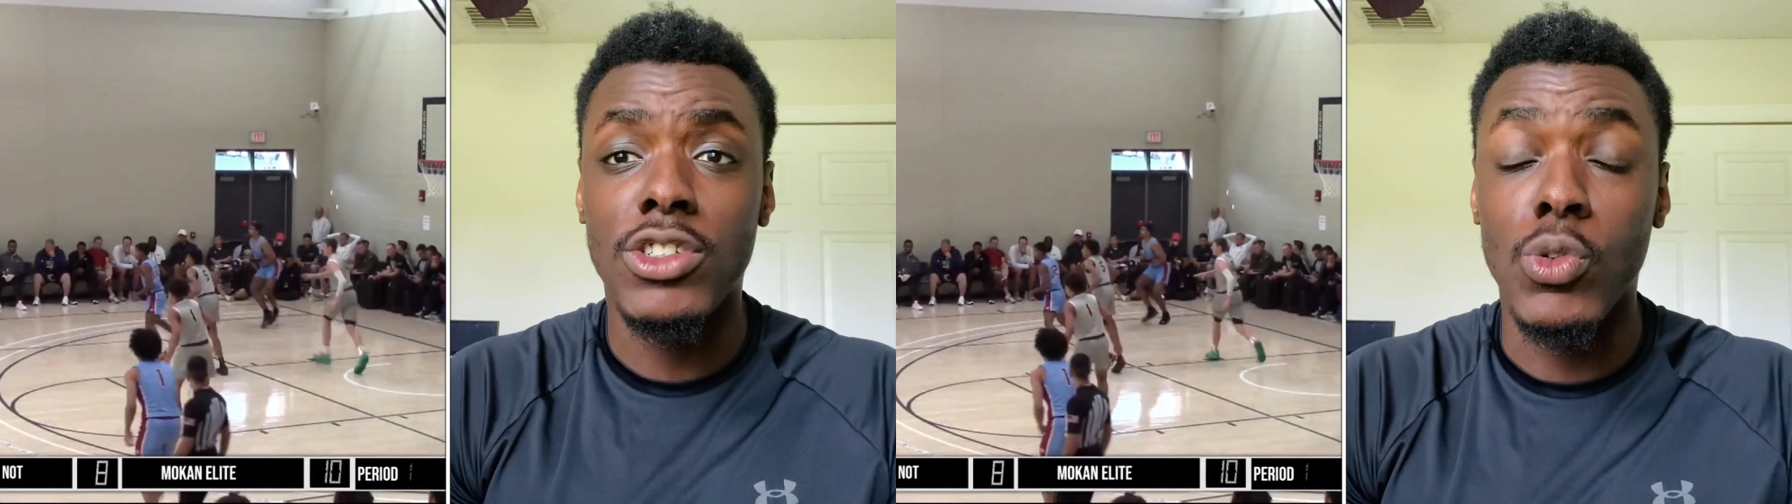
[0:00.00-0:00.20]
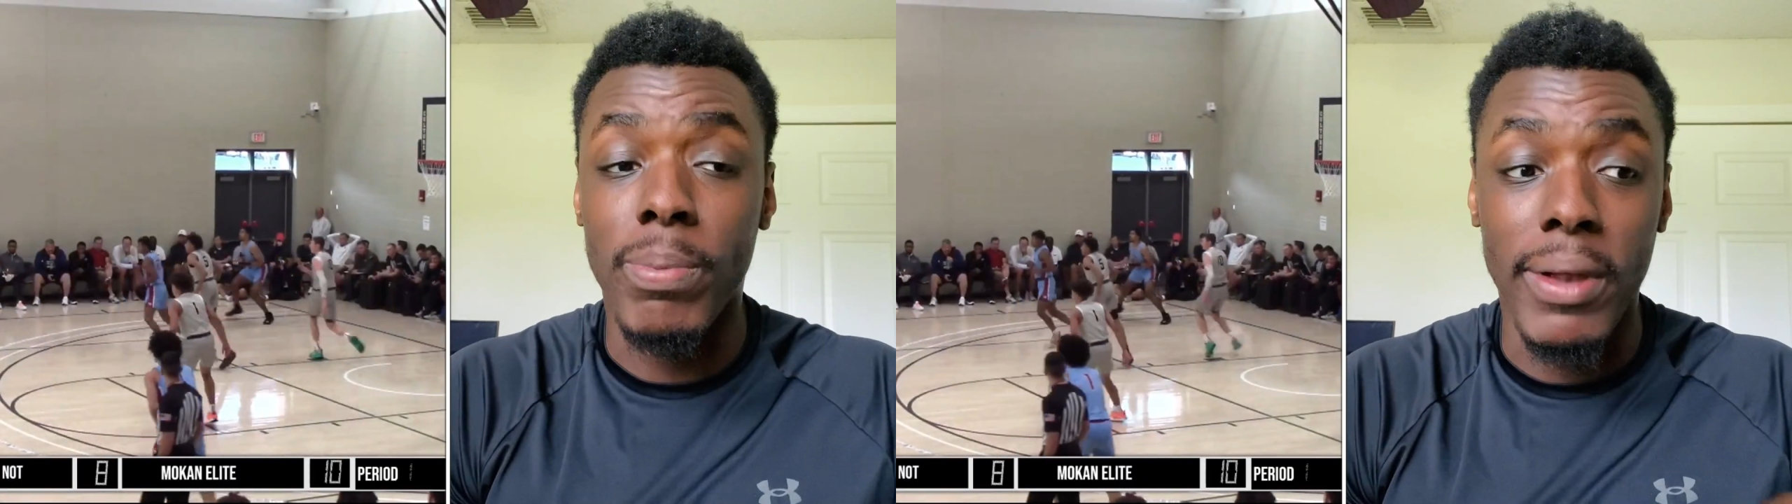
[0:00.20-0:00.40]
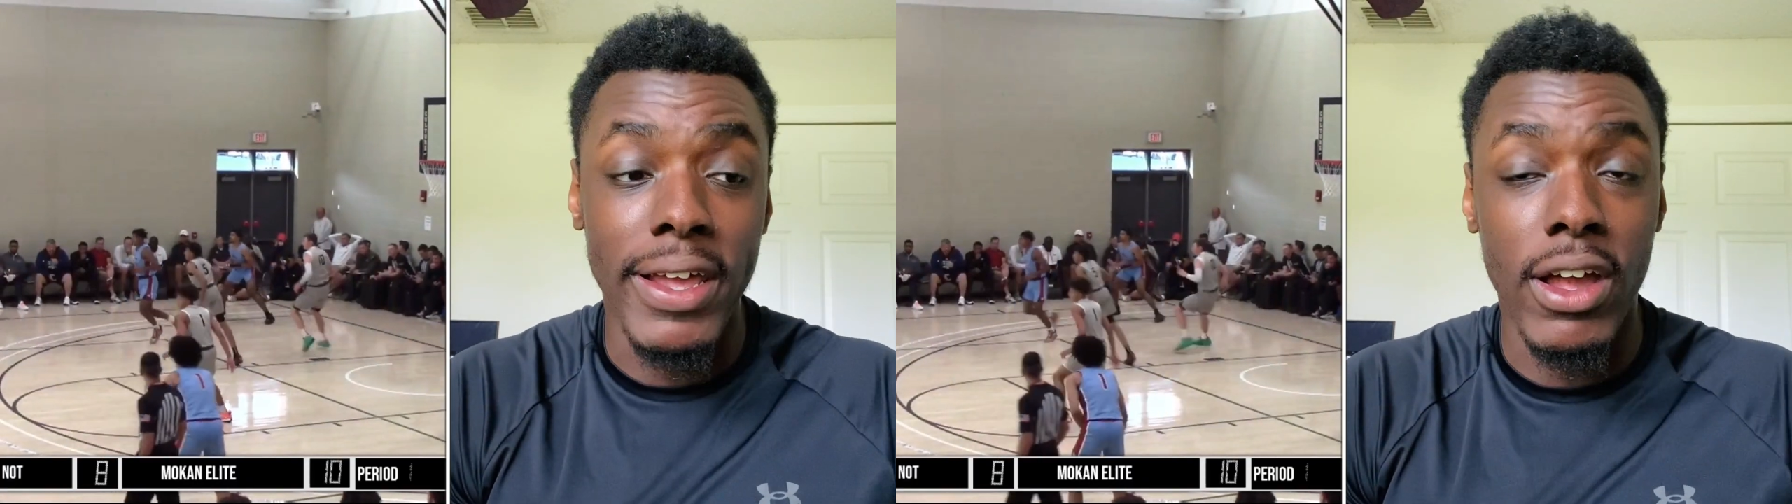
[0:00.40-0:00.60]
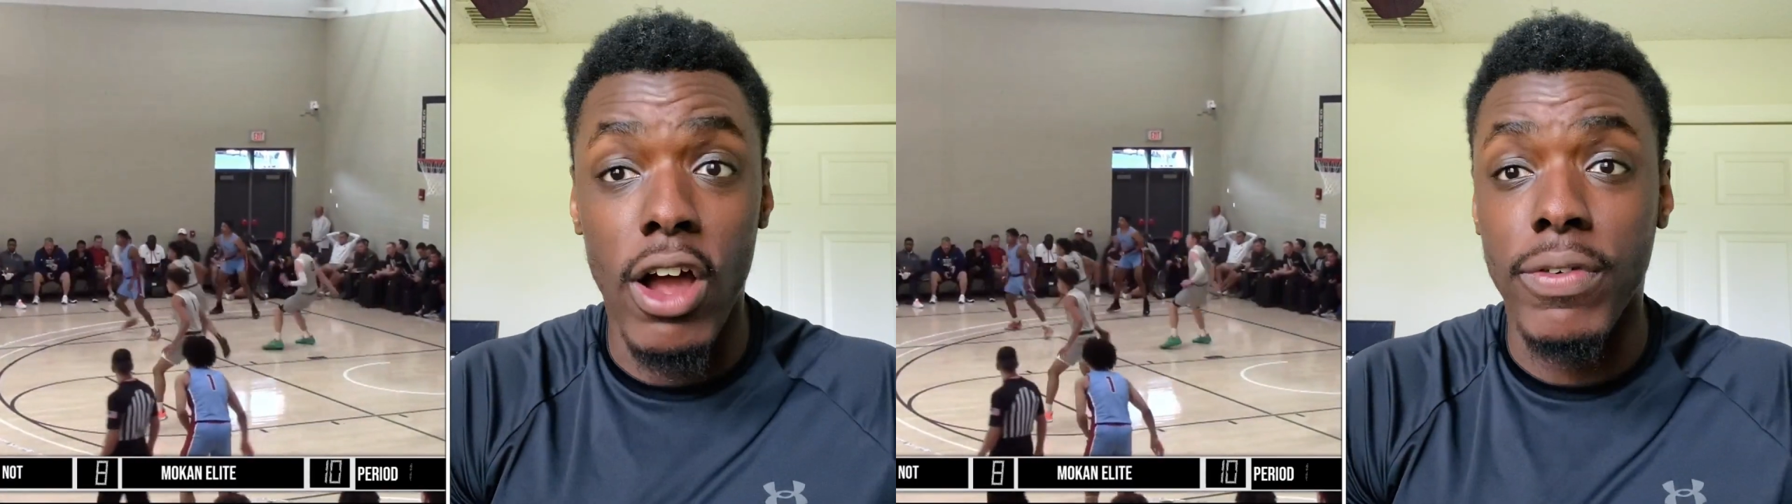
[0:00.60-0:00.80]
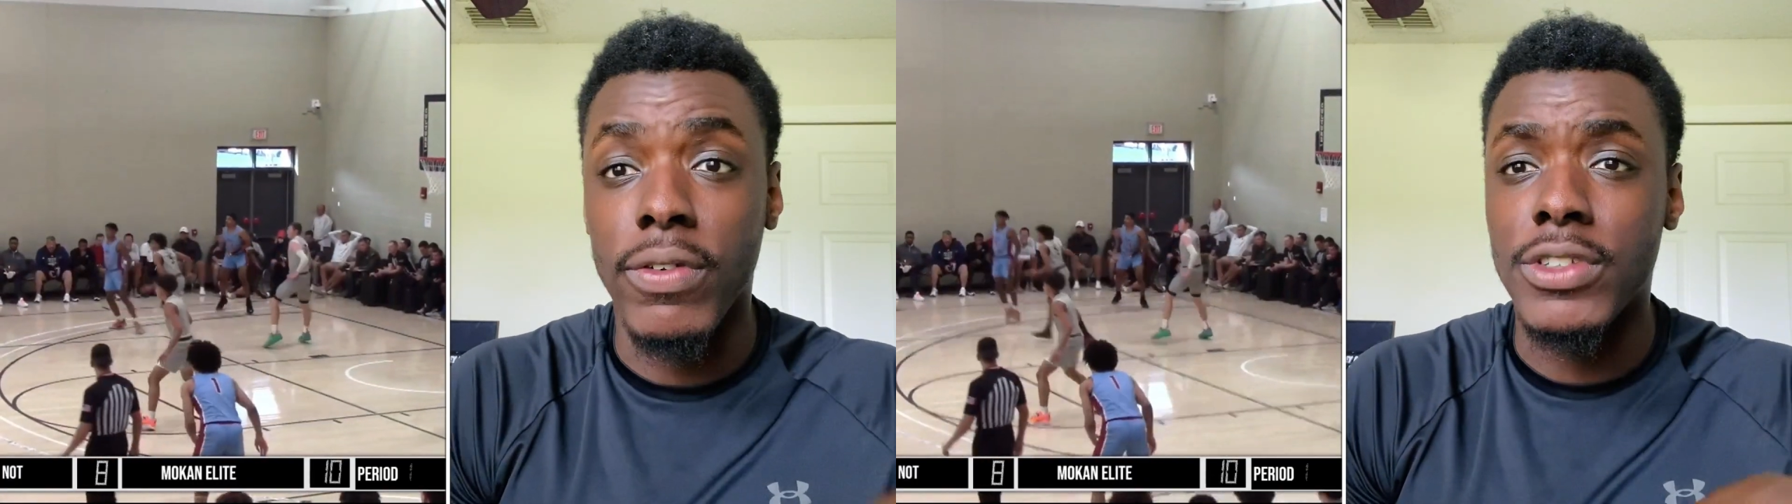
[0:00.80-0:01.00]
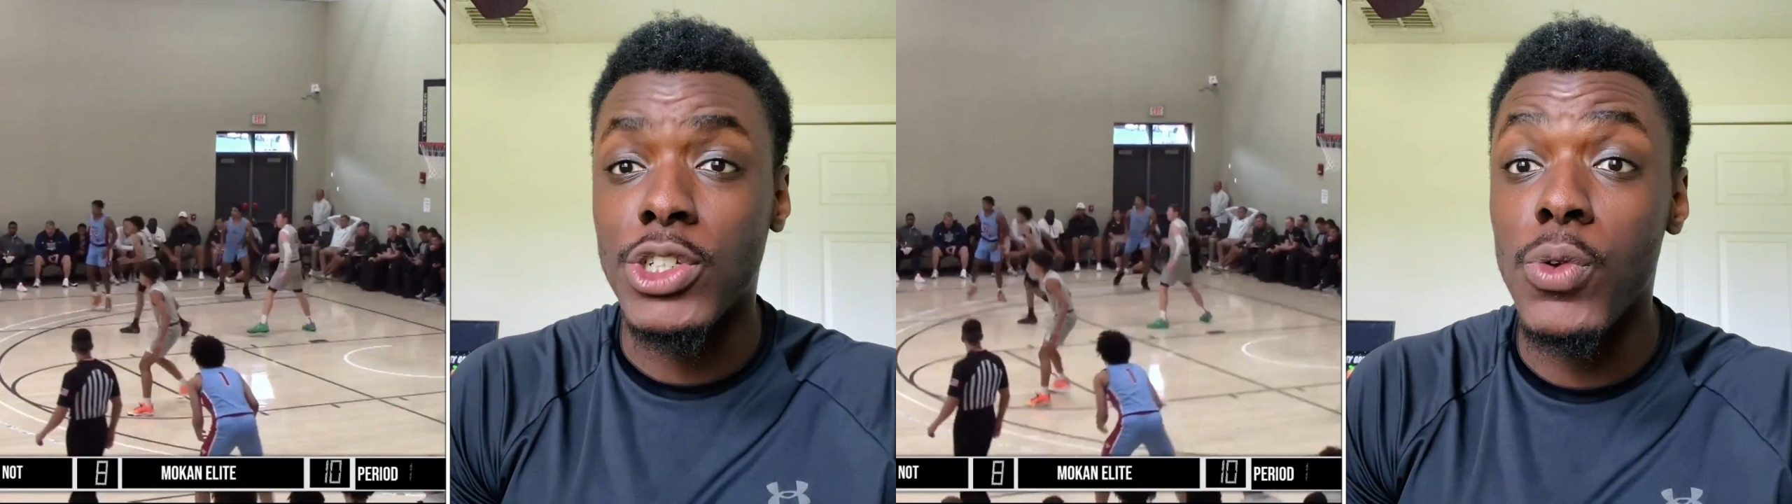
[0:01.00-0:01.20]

to play off of two